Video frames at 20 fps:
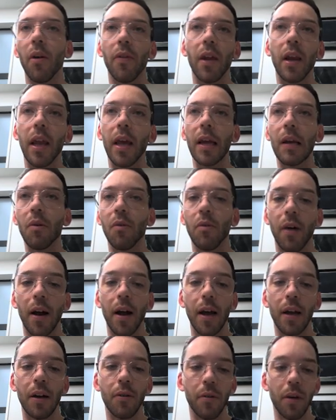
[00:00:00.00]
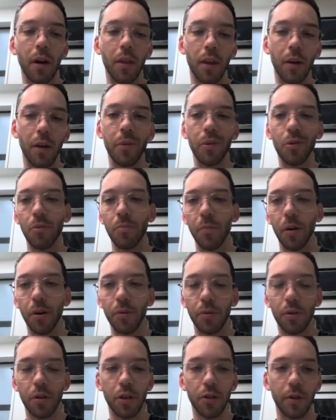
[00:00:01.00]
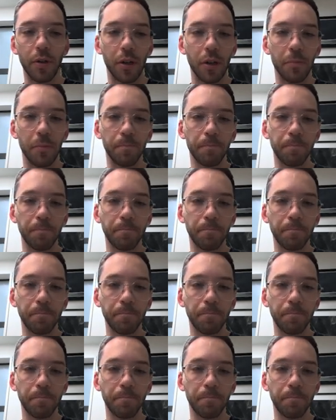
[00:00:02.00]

on the leg or hand or anything, we do Mohs surgery on it.